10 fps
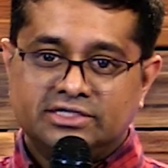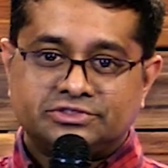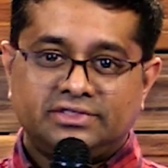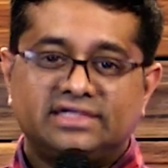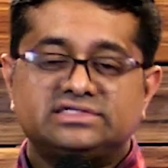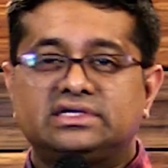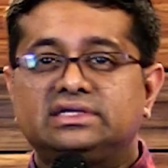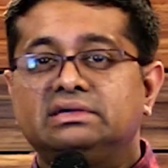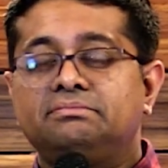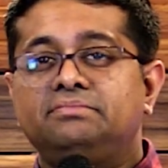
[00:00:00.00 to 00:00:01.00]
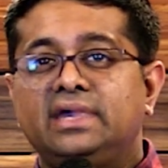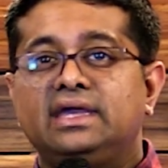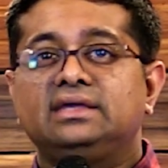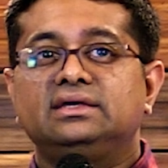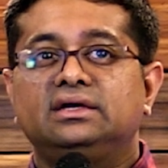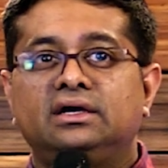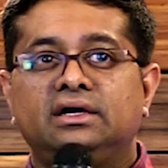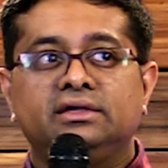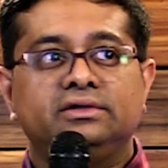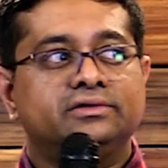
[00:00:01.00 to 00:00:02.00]
So that is another big,
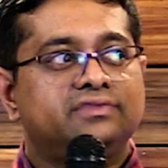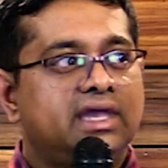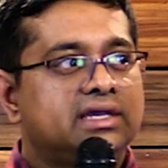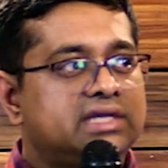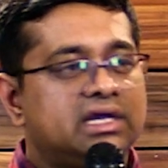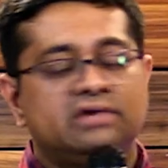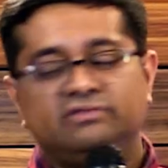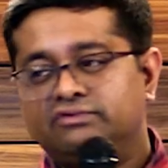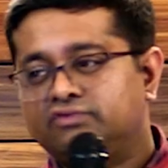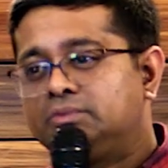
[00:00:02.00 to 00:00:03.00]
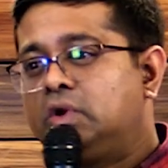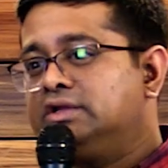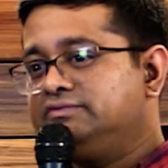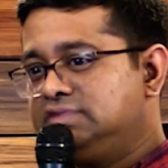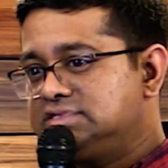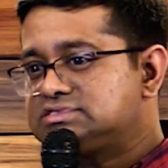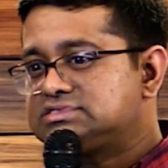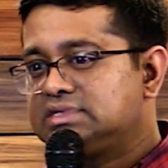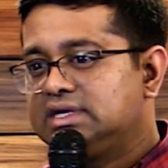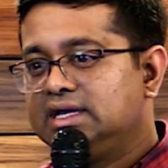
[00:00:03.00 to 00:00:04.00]
thing, takeaway from all of
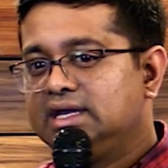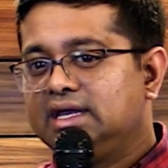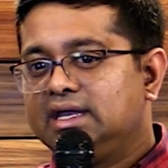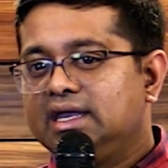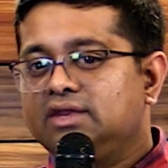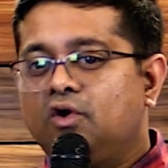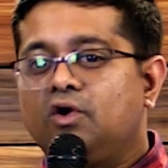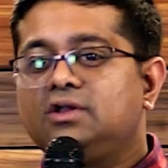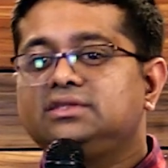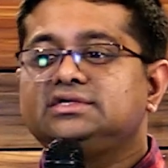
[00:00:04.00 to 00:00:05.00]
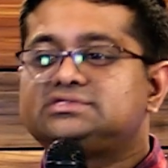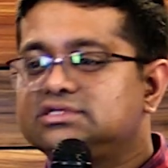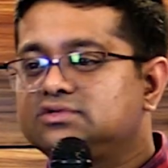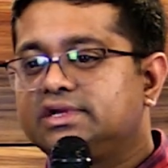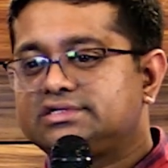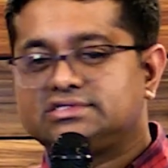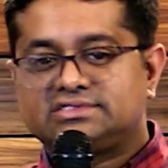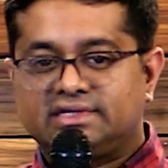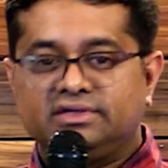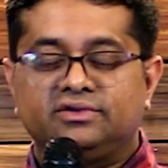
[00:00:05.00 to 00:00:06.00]
this. In all these
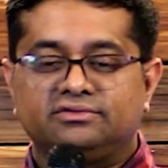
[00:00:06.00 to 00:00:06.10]
situations that,